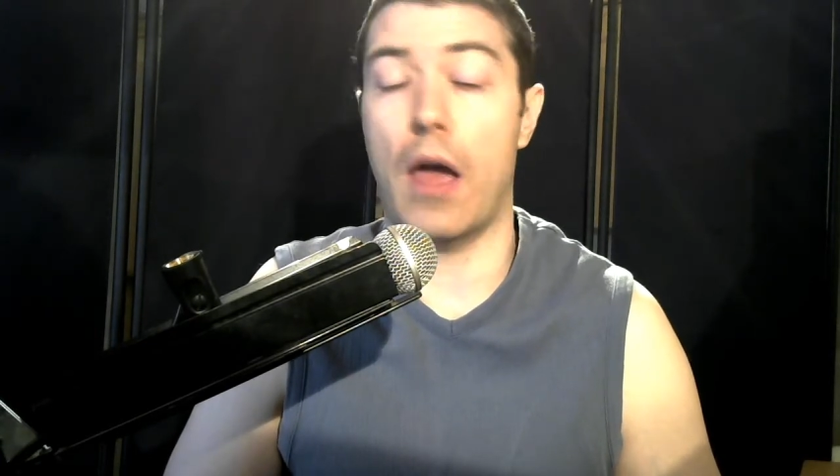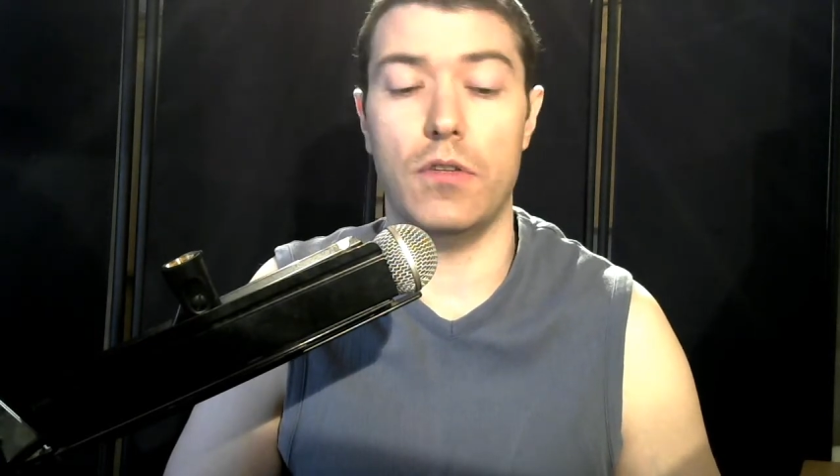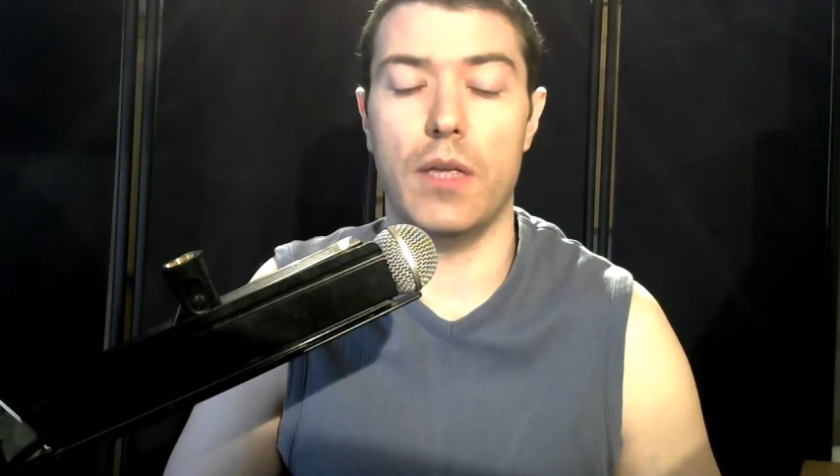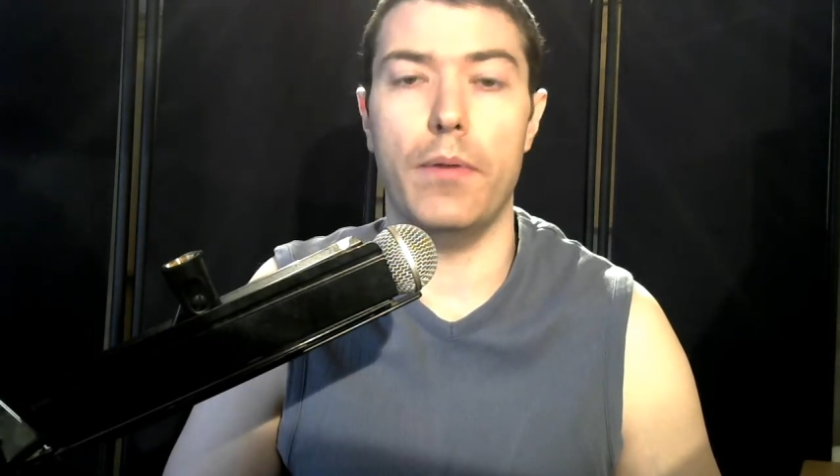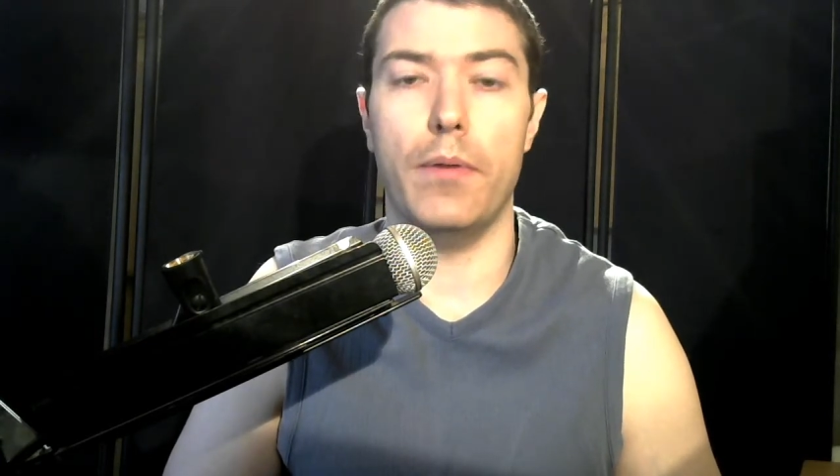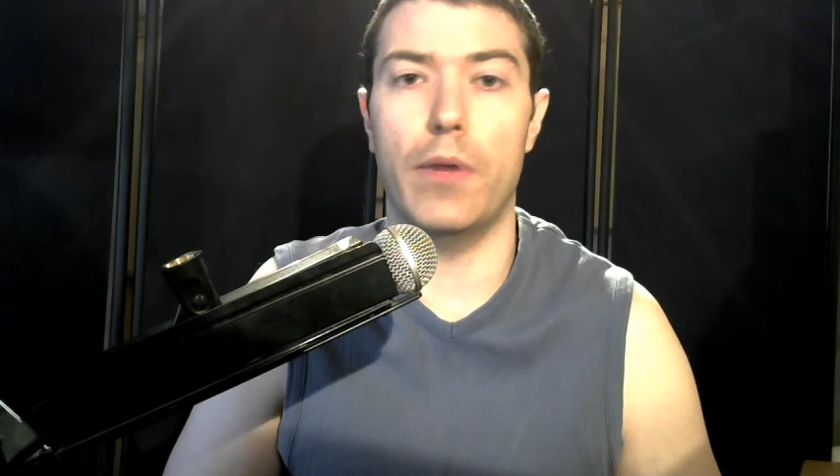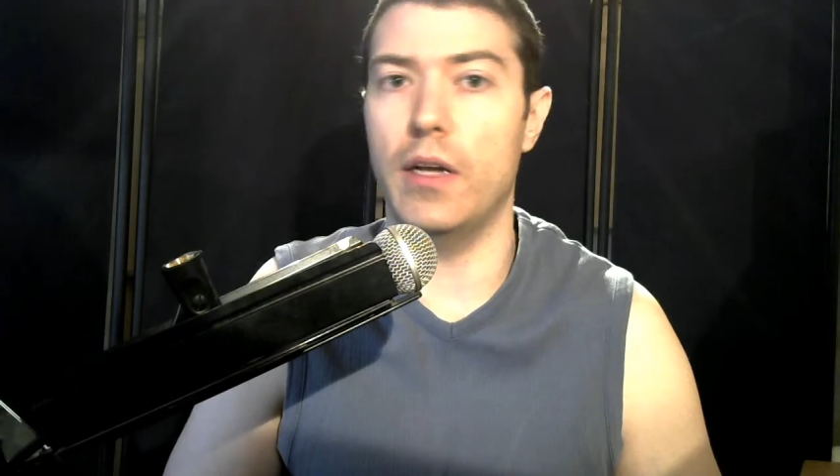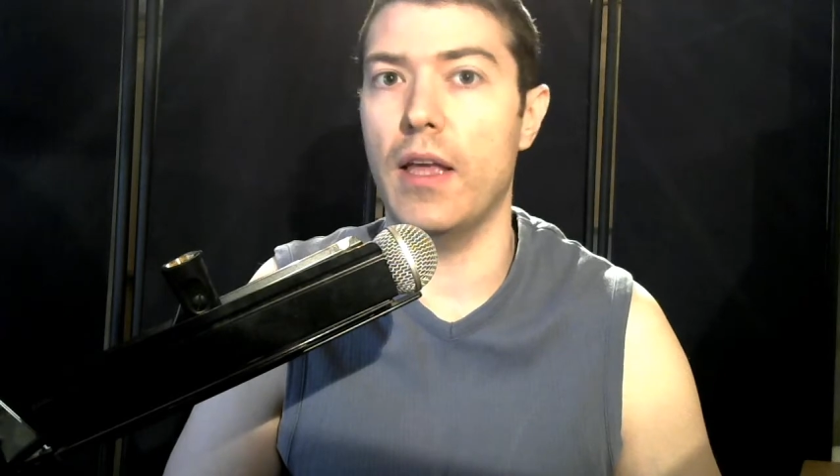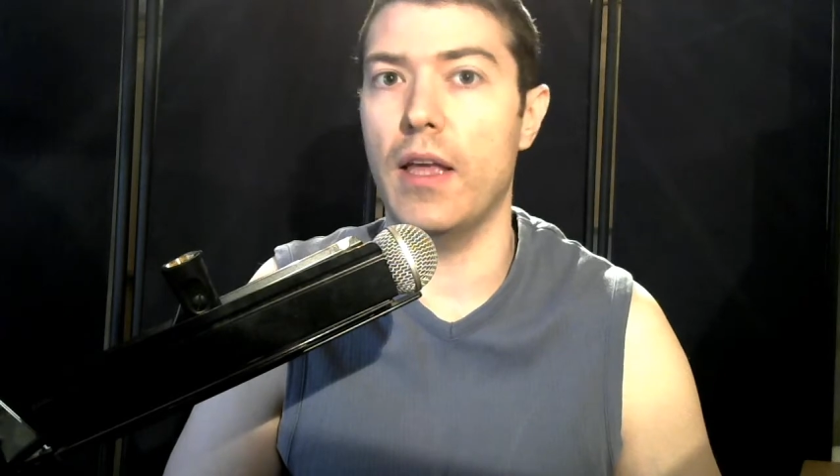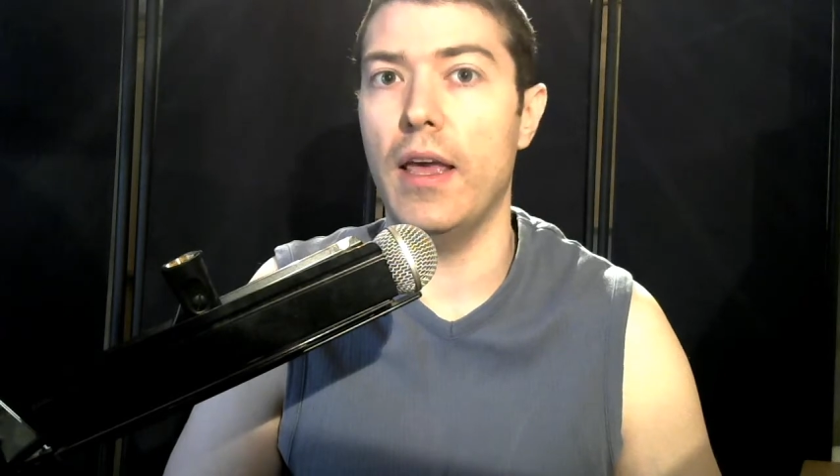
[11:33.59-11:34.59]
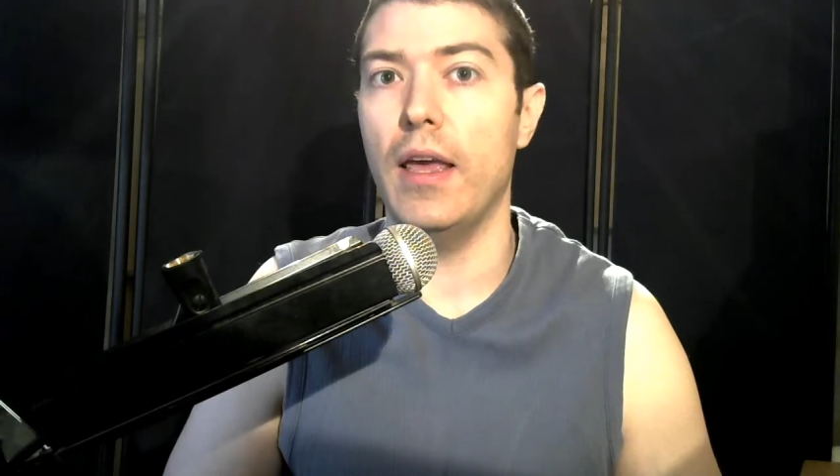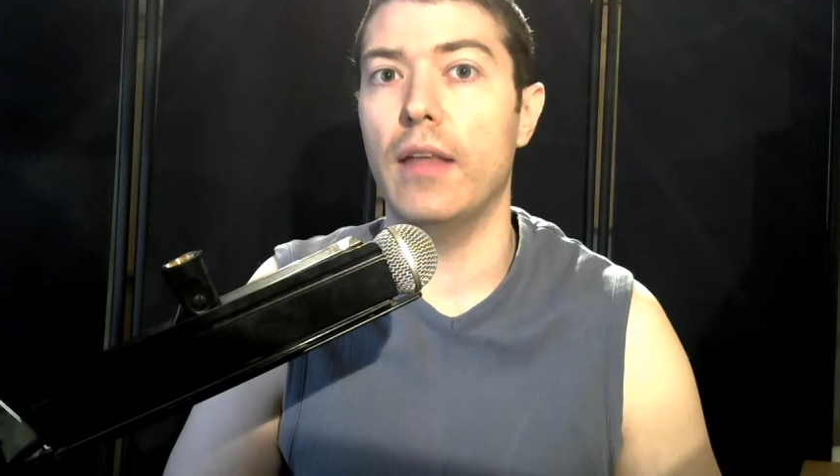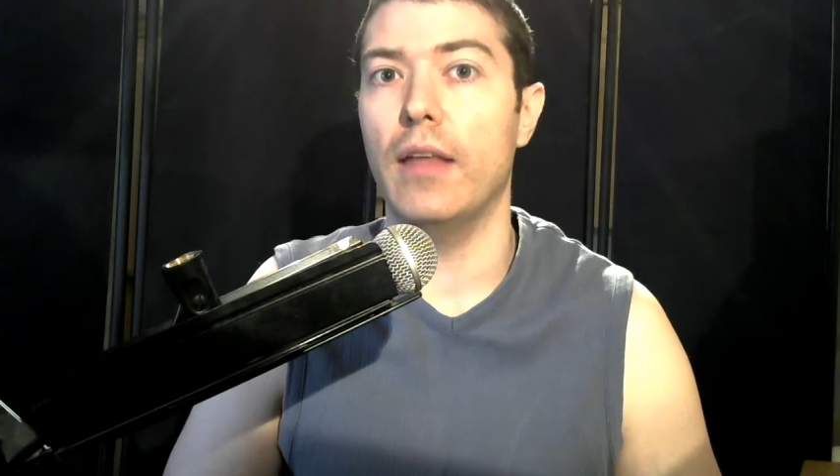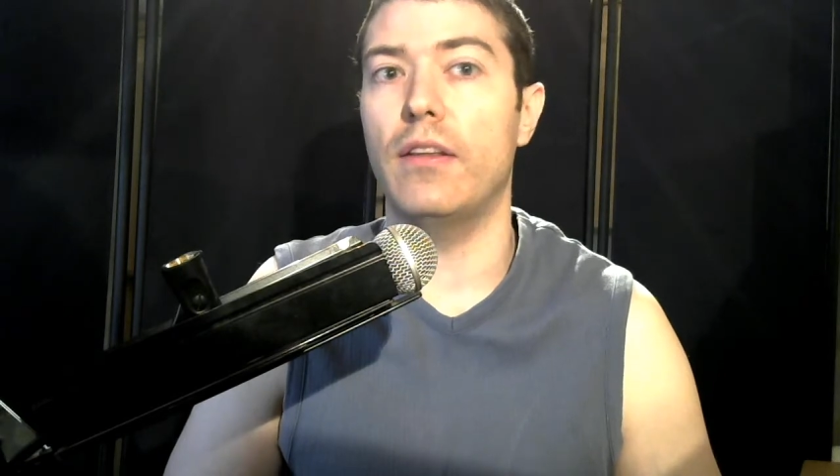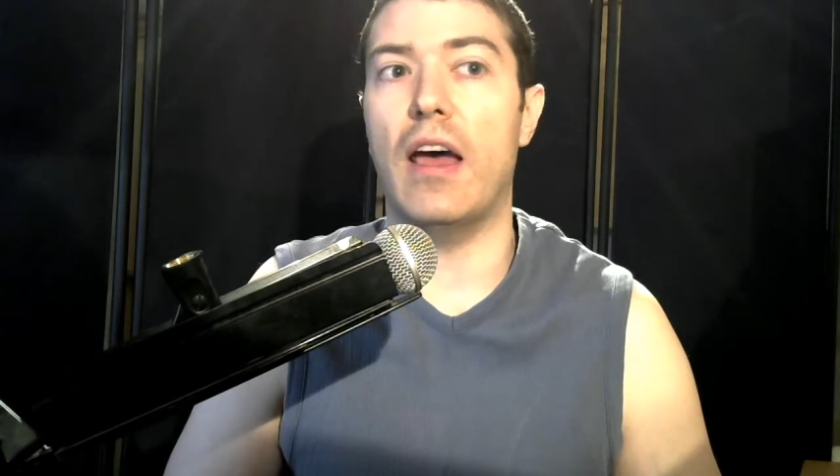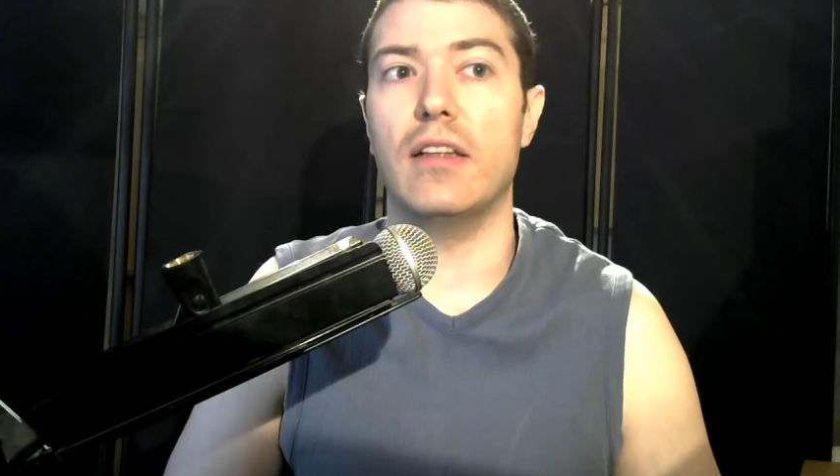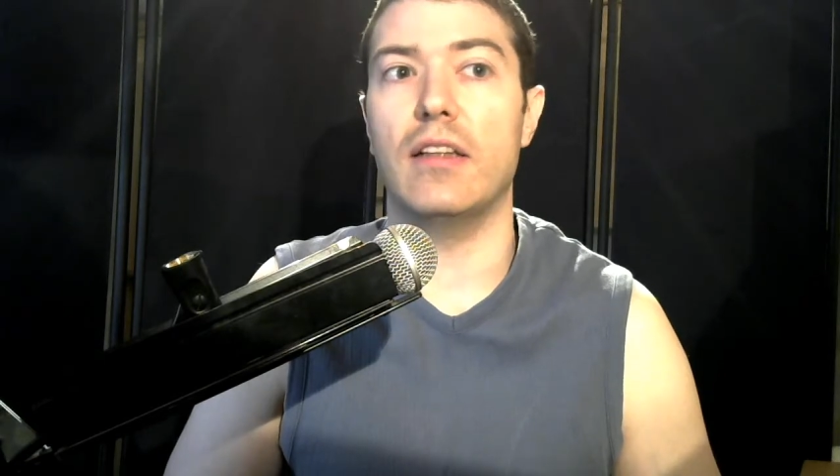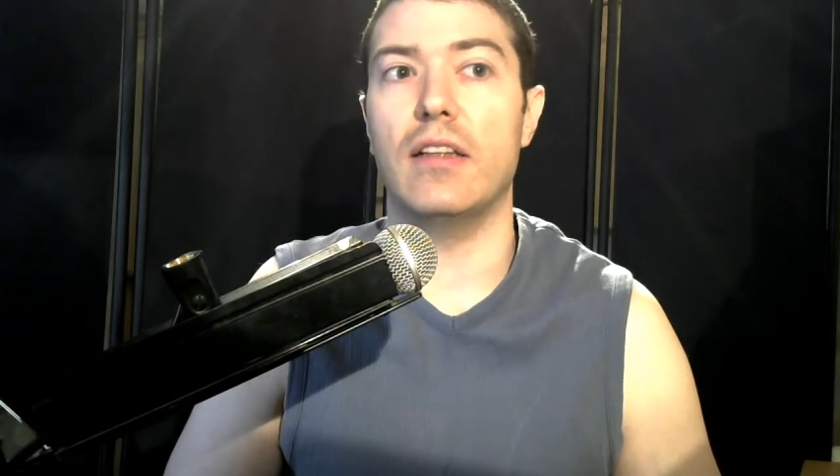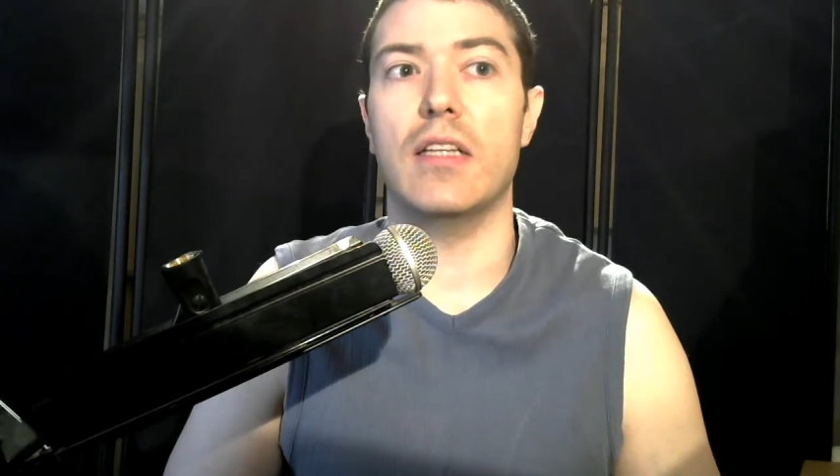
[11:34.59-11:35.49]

keep in mind that